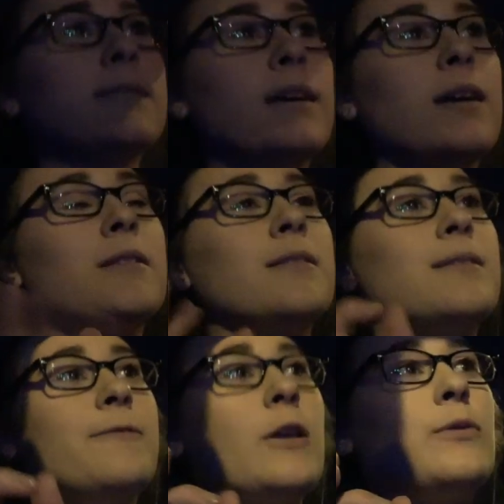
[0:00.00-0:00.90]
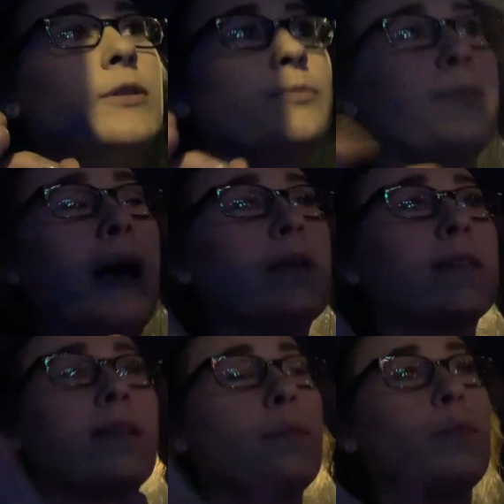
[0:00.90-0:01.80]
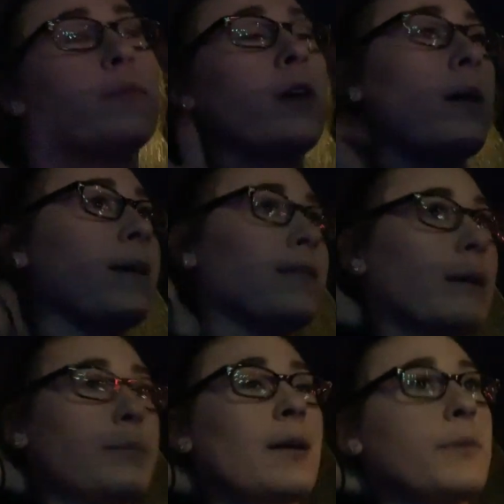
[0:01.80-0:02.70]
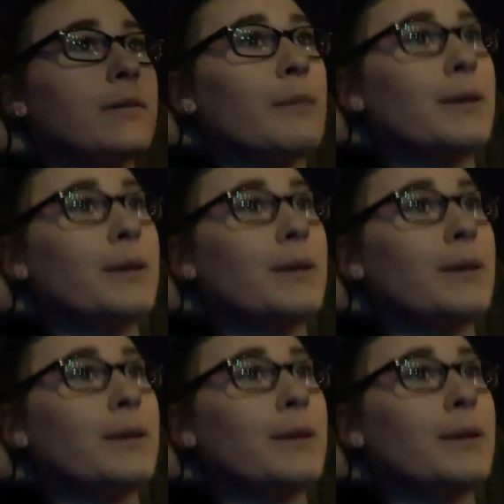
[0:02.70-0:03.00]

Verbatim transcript: uh, the float was bad. Something got messed up. Numbers got